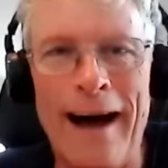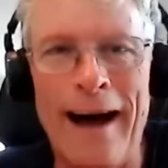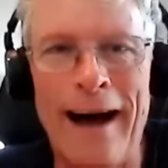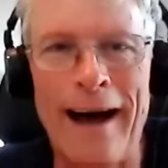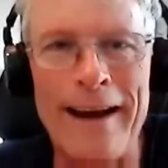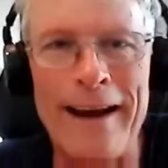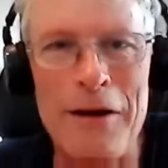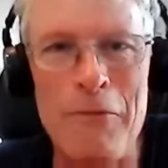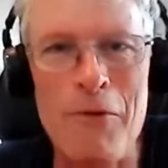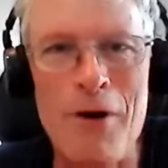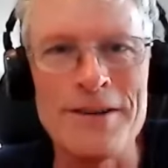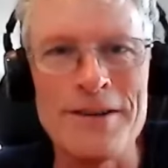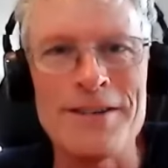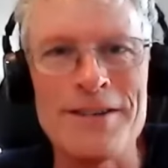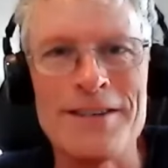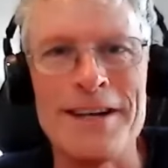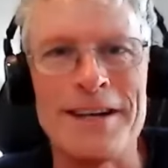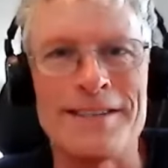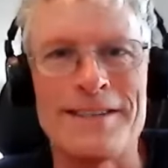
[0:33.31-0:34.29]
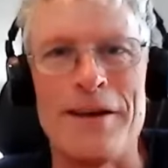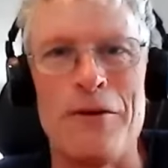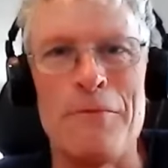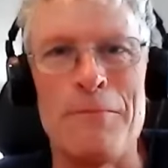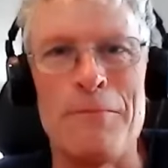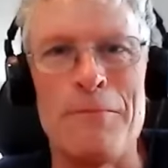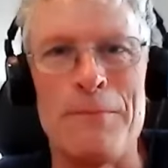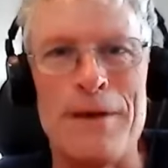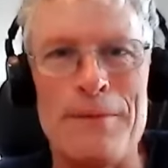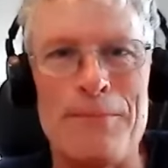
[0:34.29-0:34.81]
And I want you to tell
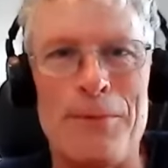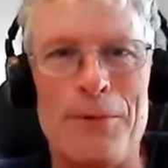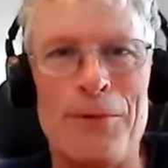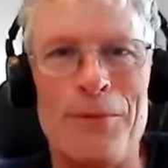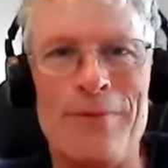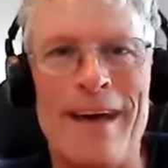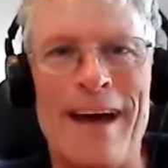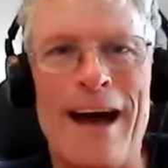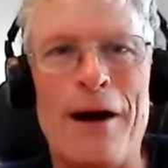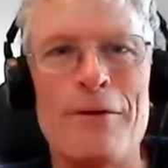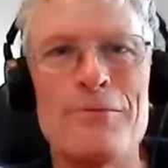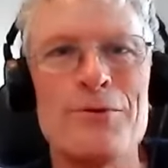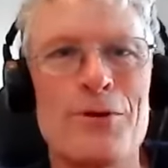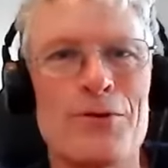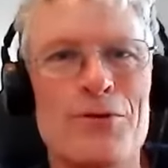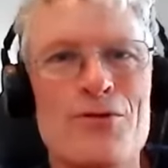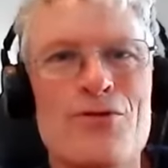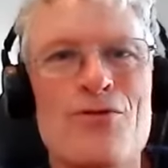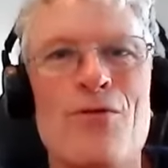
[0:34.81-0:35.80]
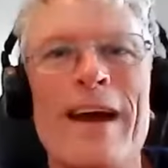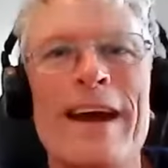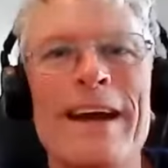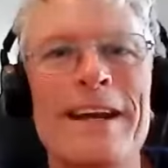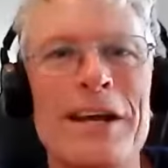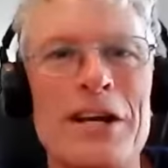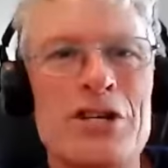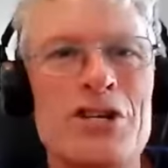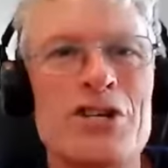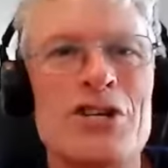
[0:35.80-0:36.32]
people how your
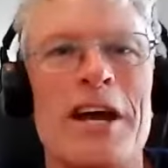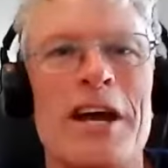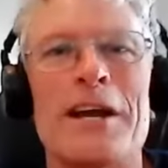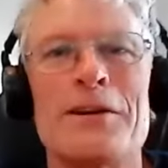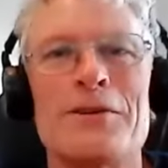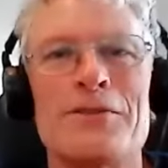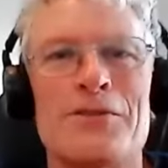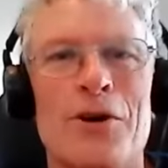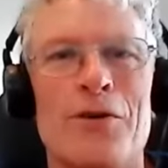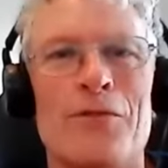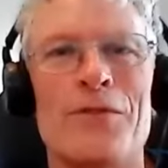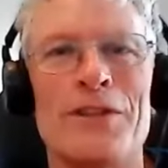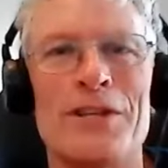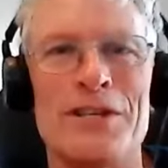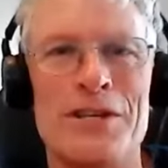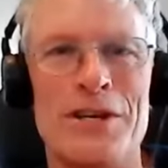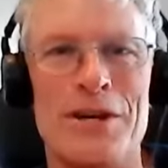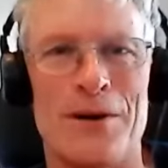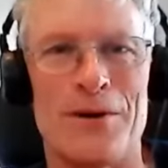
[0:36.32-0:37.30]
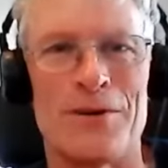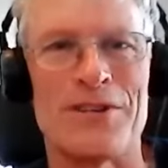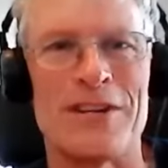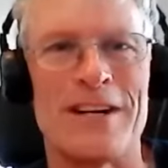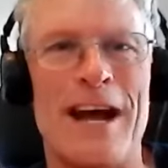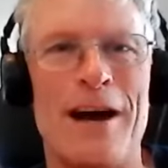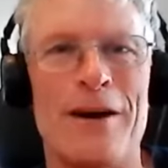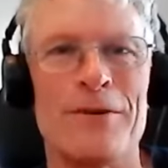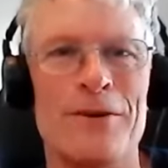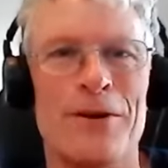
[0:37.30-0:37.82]
training changed over the years and
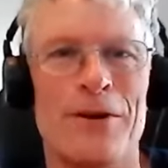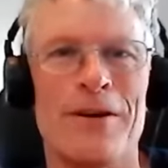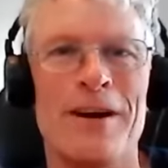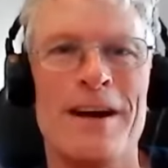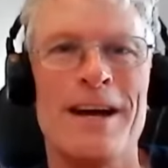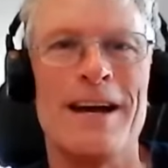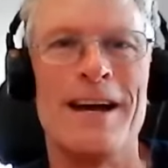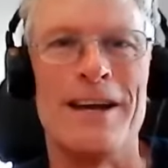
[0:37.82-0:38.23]
how your